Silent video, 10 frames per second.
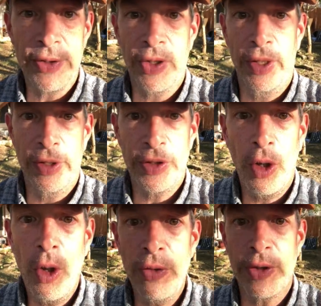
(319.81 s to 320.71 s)
So there's a
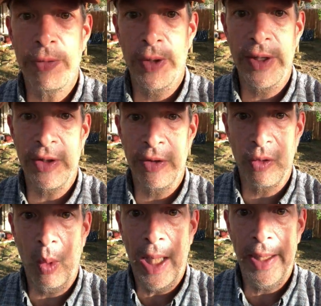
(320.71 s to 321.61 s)
host of reasons
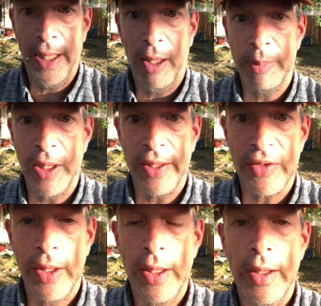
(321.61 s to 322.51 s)
why it helped us.